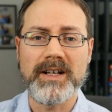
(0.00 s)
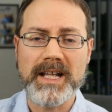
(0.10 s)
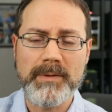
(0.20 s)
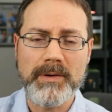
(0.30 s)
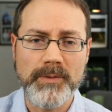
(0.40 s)

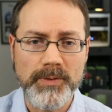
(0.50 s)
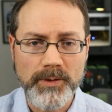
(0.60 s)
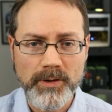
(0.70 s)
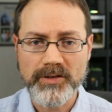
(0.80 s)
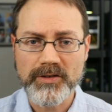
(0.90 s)
came out with
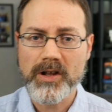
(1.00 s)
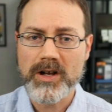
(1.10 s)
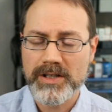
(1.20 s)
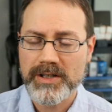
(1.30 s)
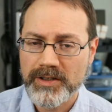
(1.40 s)
their
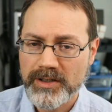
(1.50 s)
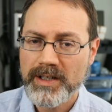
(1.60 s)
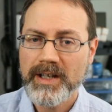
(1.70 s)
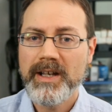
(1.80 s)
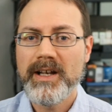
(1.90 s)
unlock
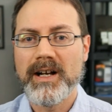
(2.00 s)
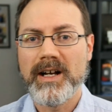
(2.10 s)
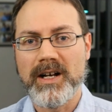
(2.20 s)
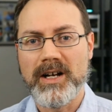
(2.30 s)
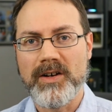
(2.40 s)

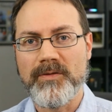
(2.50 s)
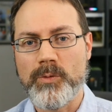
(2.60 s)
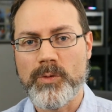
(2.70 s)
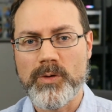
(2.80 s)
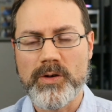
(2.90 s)

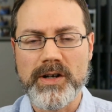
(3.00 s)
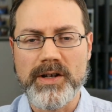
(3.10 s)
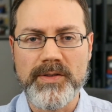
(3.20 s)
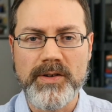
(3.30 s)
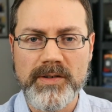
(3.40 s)
for
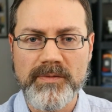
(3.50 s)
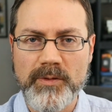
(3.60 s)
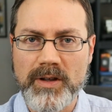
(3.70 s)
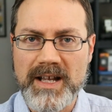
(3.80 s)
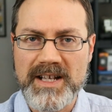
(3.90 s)
Ethereum
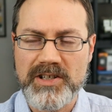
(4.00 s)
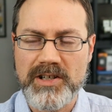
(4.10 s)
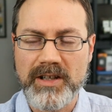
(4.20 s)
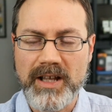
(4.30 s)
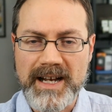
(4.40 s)
for
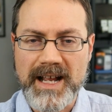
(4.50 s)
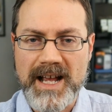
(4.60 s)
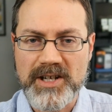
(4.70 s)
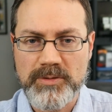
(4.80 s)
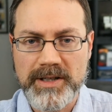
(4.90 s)
light
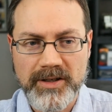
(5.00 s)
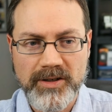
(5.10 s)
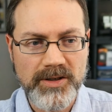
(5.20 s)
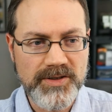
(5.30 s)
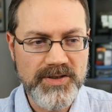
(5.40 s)
hash rate
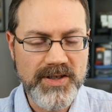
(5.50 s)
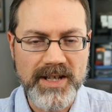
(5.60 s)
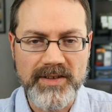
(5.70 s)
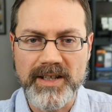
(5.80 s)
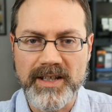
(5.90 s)
cards,
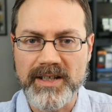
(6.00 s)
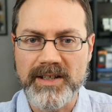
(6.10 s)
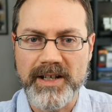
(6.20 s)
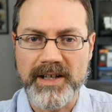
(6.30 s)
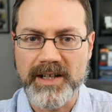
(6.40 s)
and
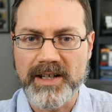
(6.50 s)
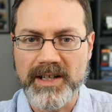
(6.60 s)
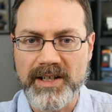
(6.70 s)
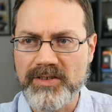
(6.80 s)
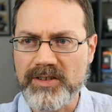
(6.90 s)
then
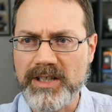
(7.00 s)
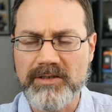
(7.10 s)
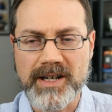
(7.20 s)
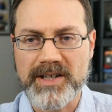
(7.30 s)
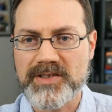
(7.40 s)

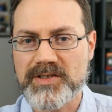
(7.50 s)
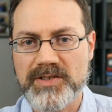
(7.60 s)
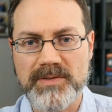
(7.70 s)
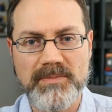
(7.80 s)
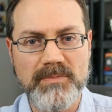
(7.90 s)

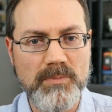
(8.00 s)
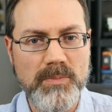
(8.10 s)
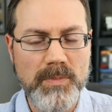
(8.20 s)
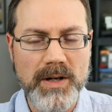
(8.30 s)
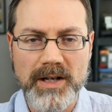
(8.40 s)
Trex
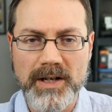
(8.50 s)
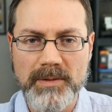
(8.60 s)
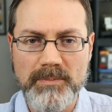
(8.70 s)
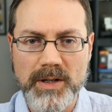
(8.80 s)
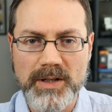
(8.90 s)

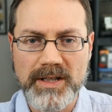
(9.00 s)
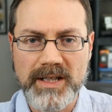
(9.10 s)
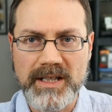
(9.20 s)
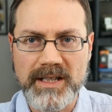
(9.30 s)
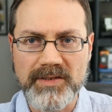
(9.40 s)

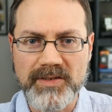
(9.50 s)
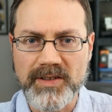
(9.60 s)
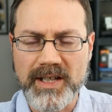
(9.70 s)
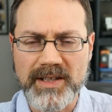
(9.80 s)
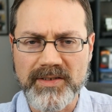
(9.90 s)
Monday and
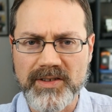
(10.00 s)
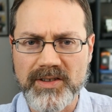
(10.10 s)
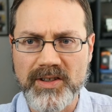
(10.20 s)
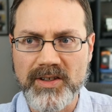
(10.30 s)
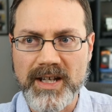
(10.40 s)

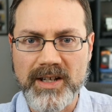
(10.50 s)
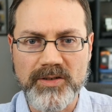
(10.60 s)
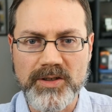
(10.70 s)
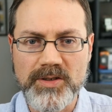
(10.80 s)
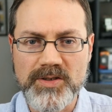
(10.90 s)
today on
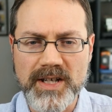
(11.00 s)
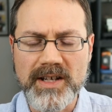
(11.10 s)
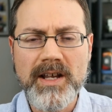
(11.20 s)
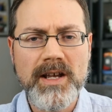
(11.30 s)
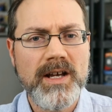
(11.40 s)

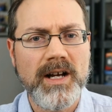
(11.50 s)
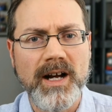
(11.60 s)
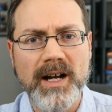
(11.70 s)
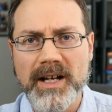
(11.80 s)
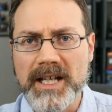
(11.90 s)
Tuesday,
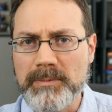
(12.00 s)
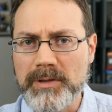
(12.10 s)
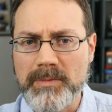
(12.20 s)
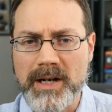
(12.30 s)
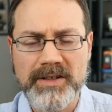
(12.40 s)

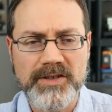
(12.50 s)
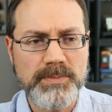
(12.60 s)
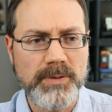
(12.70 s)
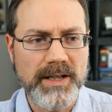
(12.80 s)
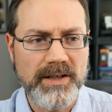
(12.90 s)
NBminers
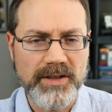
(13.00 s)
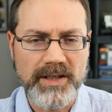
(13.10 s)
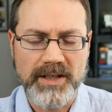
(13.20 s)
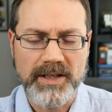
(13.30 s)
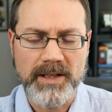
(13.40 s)
put out
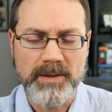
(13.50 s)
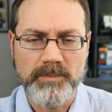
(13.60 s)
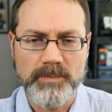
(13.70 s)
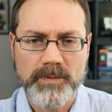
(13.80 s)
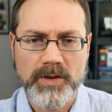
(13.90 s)
a
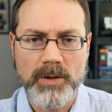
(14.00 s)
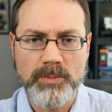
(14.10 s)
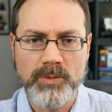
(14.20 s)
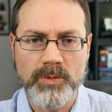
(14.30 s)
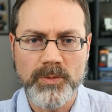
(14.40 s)

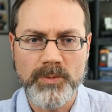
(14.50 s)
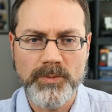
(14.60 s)
couple